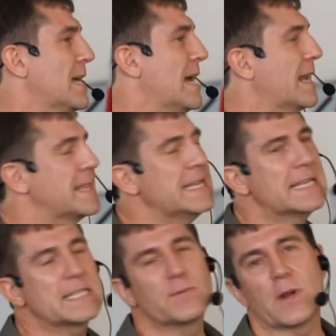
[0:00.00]
And I think
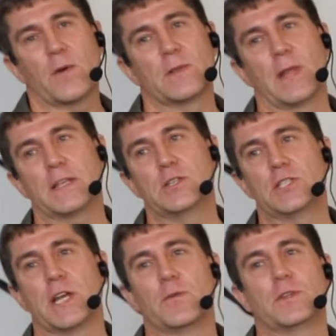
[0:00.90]
this is what I would like to
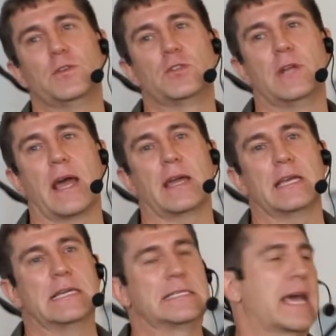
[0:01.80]
share with you today
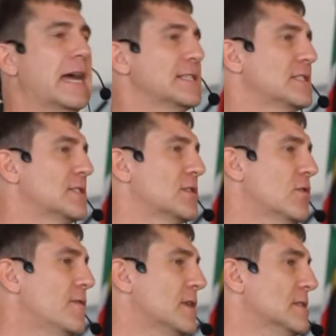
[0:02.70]
is as
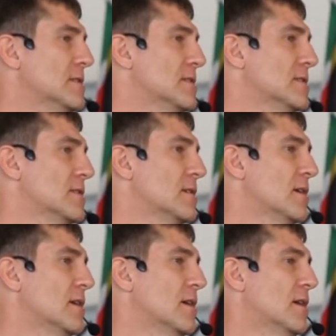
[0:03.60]
servants,
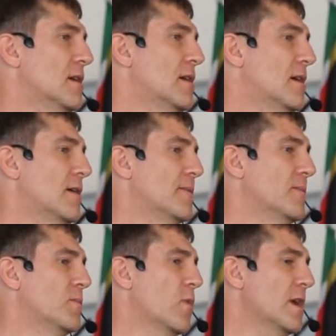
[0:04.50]

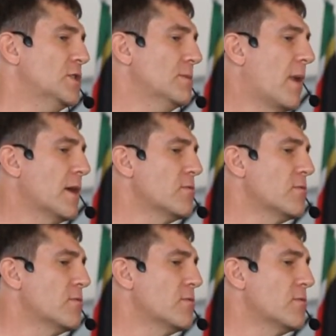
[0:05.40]
um, where should my